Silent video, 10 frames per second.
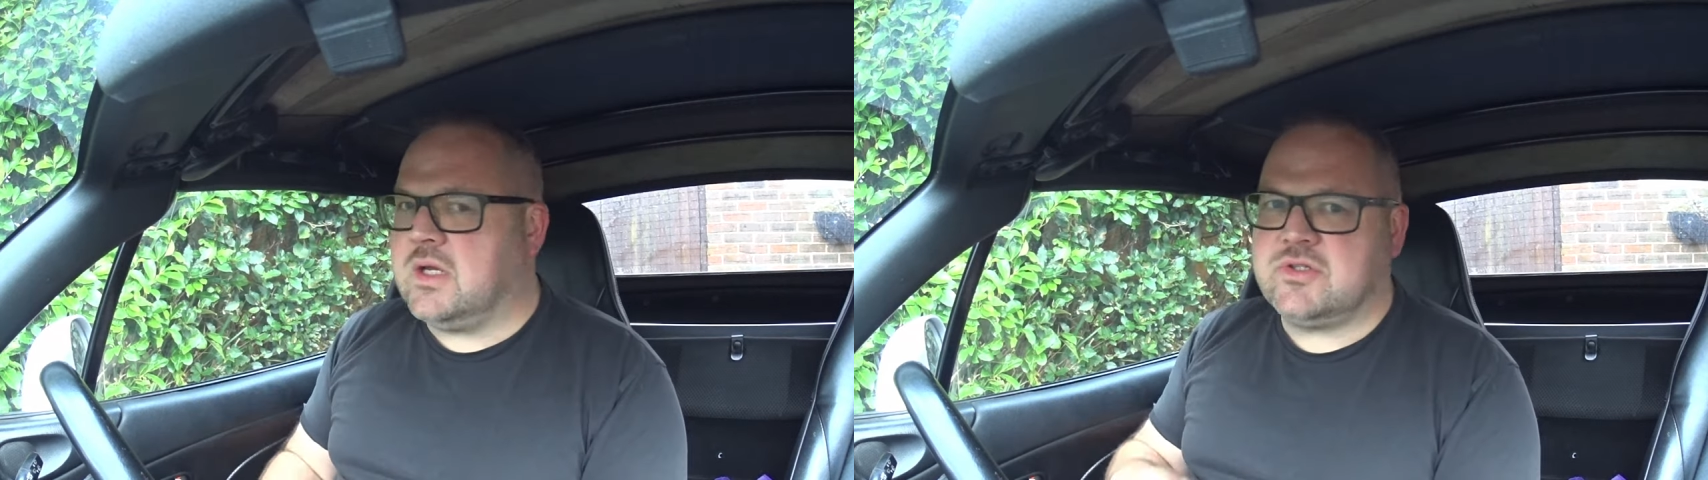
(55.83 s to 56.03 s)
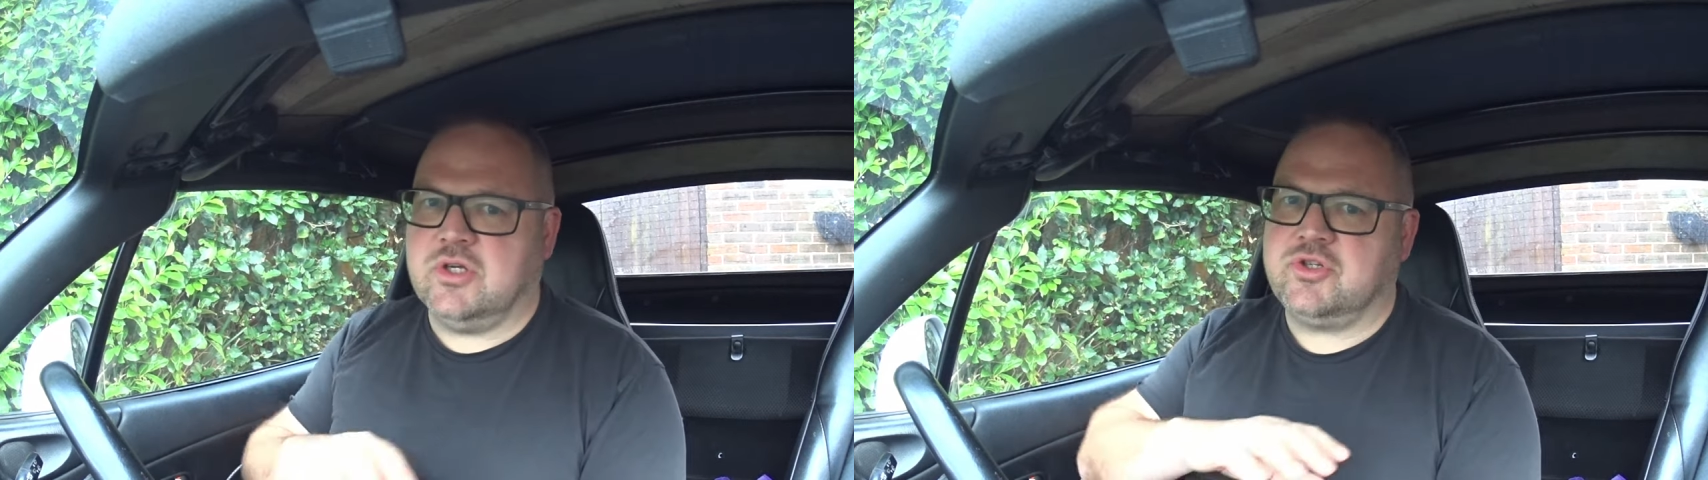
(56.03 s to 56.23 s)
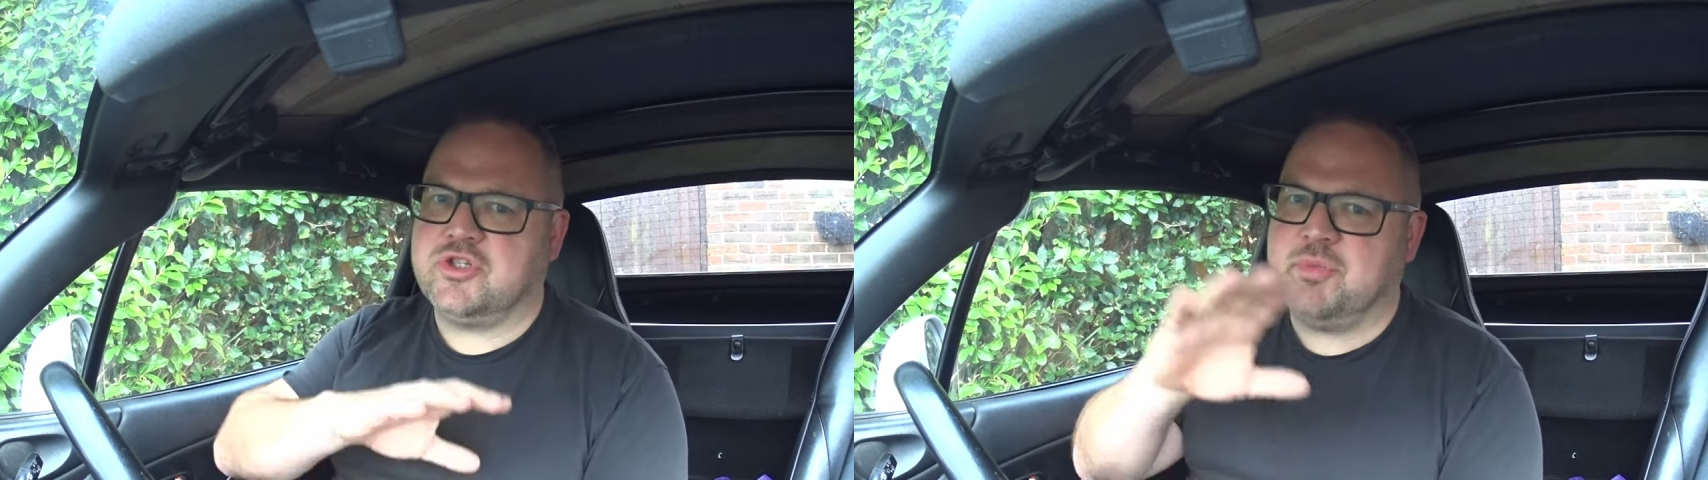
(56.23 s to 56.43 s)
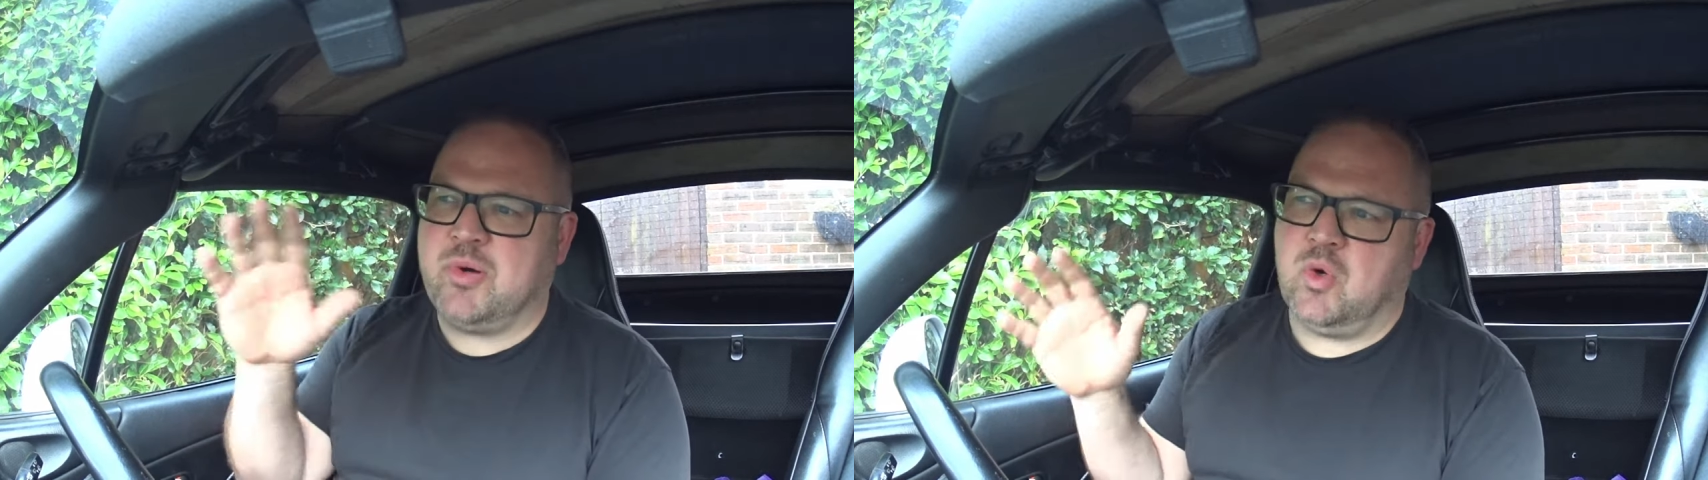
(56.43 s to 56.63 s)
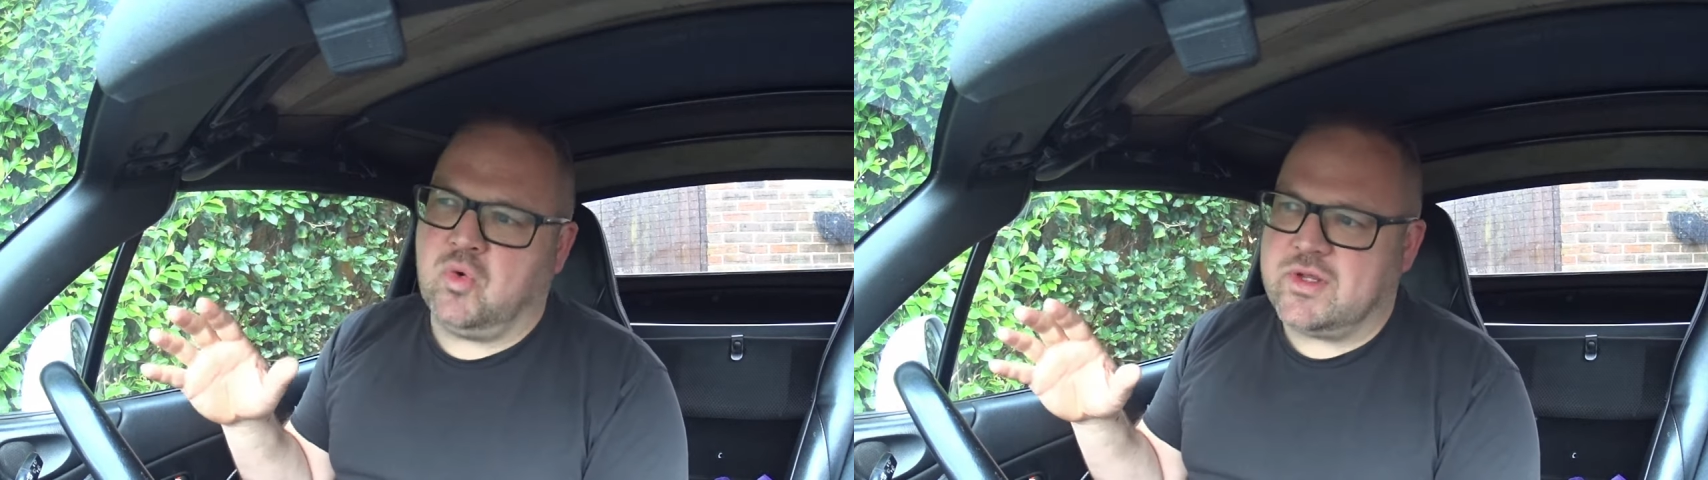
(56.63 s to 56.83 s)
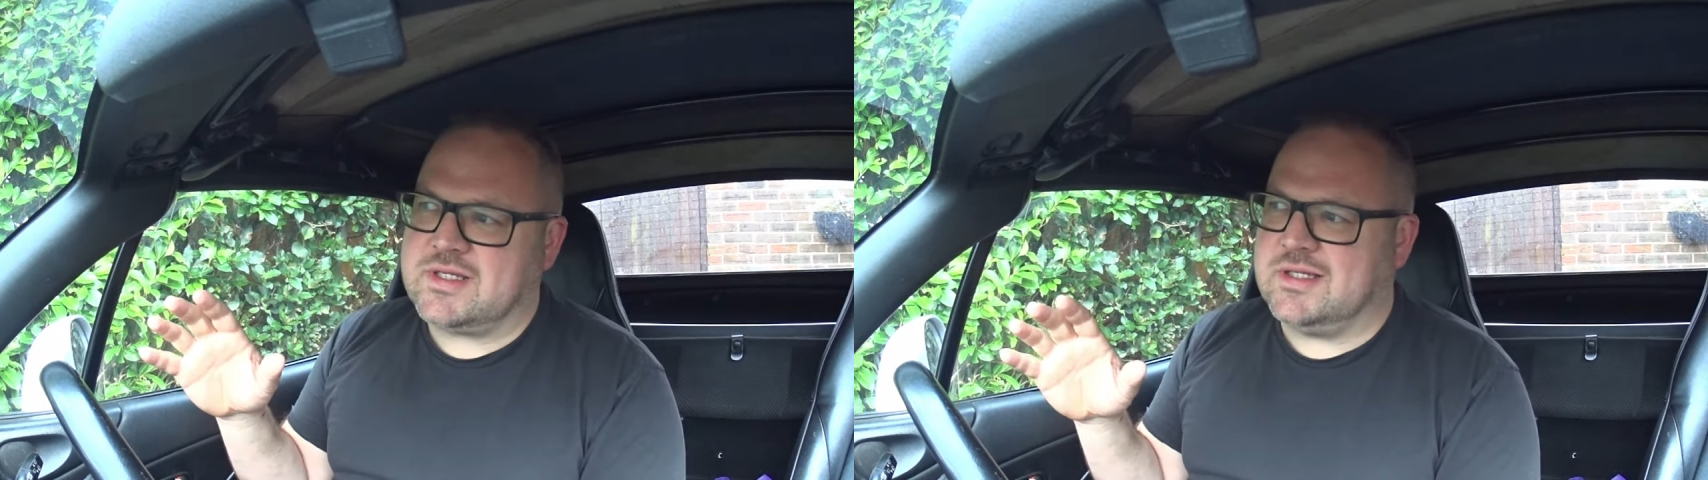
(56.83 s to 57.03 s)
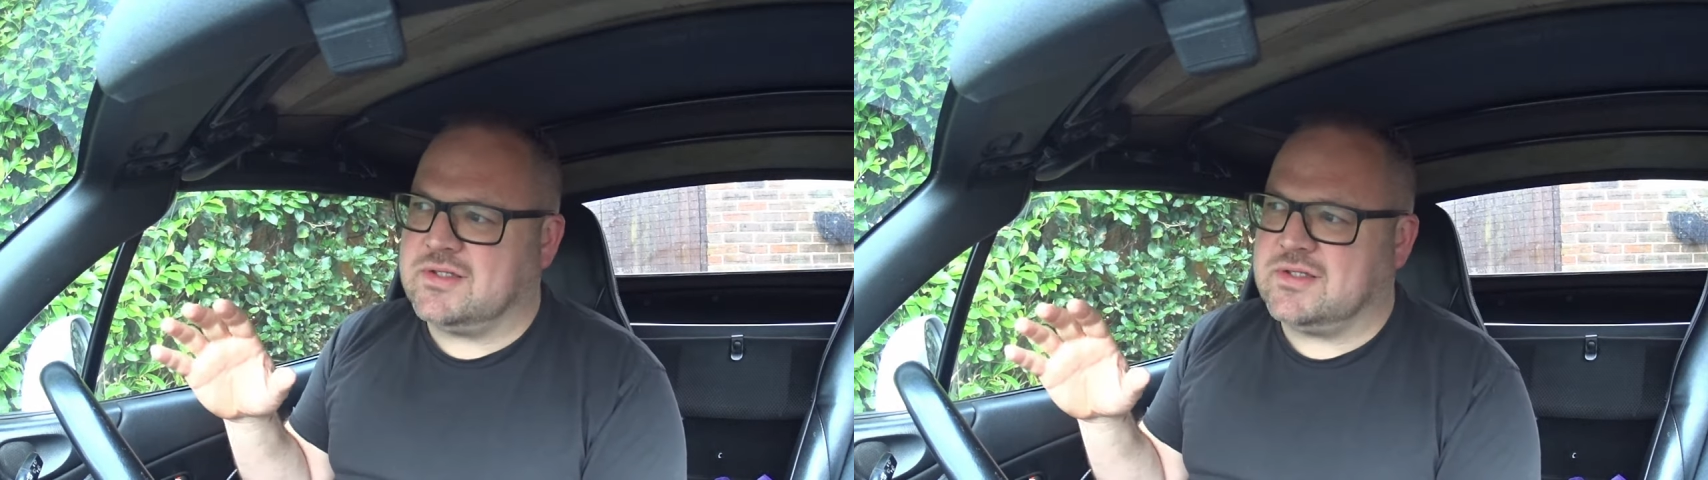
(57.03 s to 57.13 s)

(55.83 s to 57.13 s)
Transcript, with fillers: So just to put all this